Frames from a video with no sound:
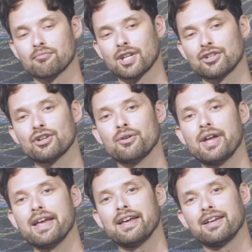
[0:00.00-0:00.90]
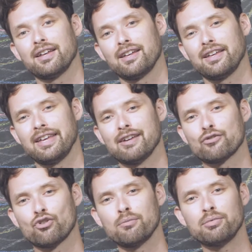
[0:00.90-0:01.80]
So, if
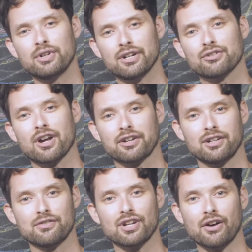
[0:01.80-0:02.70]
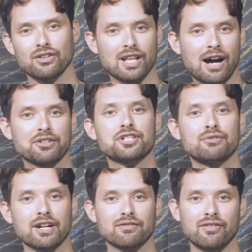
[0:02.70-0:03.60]
corporate executives are allowed to
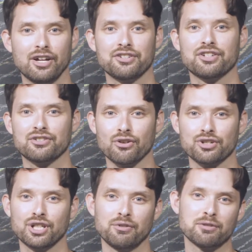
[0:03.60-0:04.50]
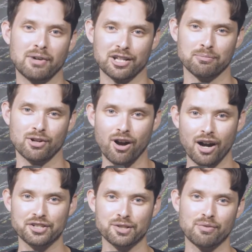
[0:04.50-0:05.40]
direct funds to socially responsible
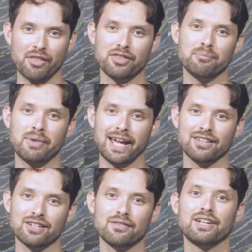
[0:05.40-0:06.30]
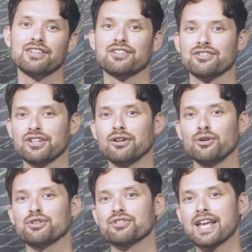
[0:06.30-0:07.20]
causes rather than paying dividends to
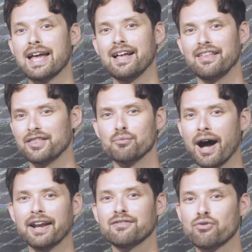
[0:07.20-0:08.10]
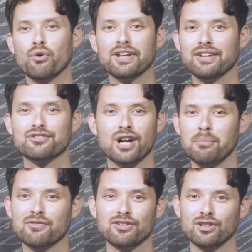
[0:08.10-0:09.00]
shareholders, then why did Ford get in
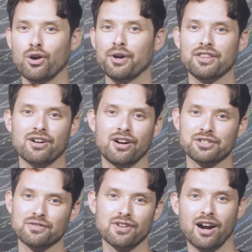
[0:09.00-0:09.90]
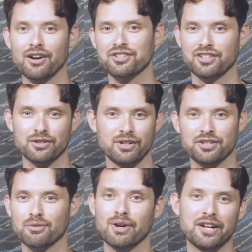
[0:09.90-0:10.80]
trouble for lowering the cost of cars and
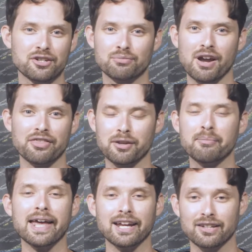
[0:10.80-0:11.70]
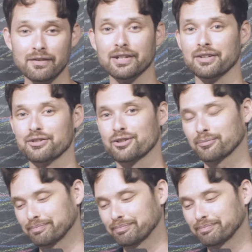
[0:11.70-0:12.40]
increasing wages rather than paying dividends?